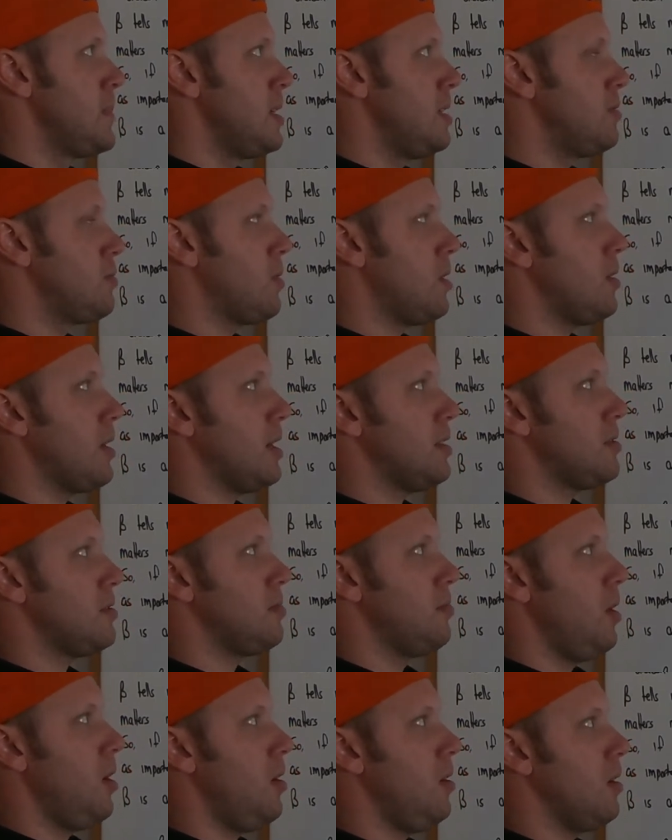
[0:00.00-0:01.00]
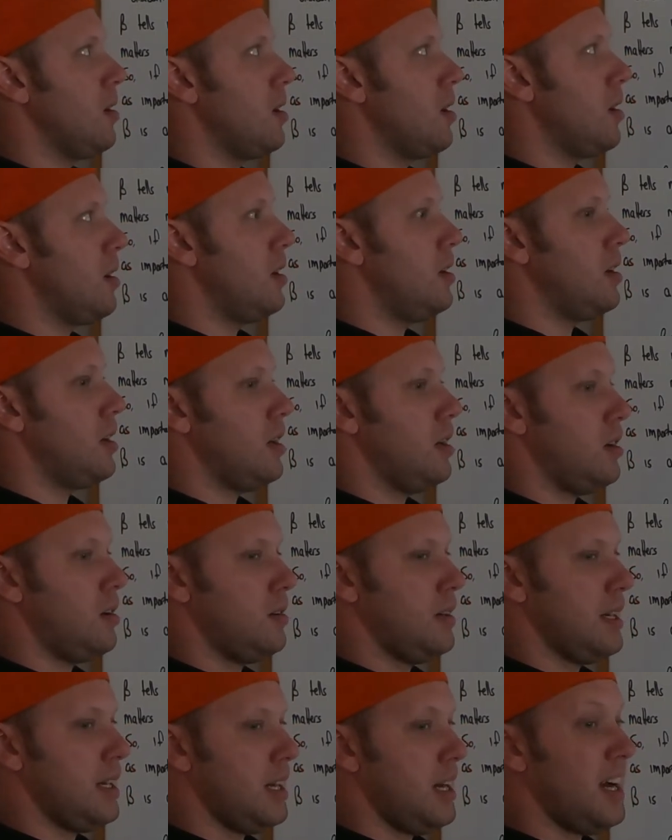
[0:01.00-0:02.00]
As rho gets smaller, you
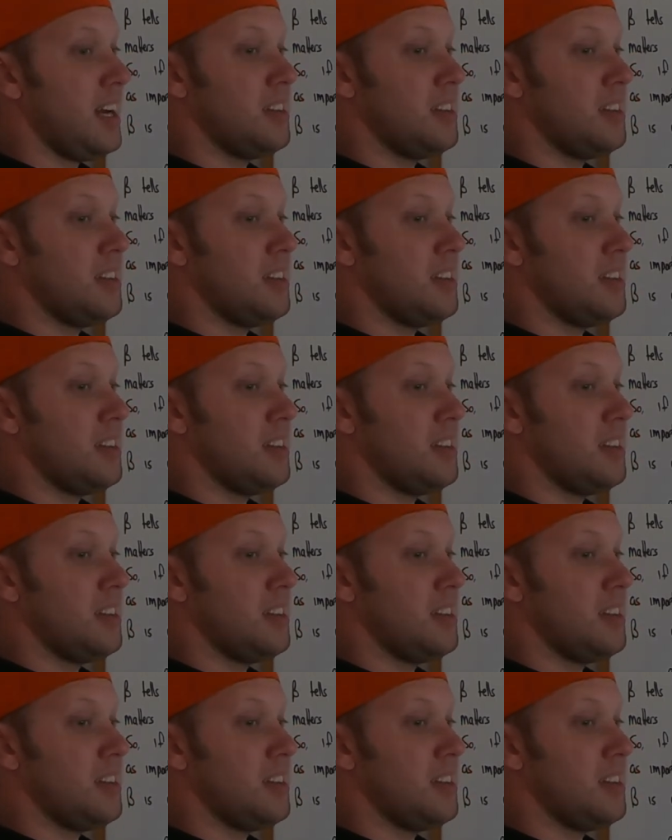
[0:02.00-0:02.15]
go, I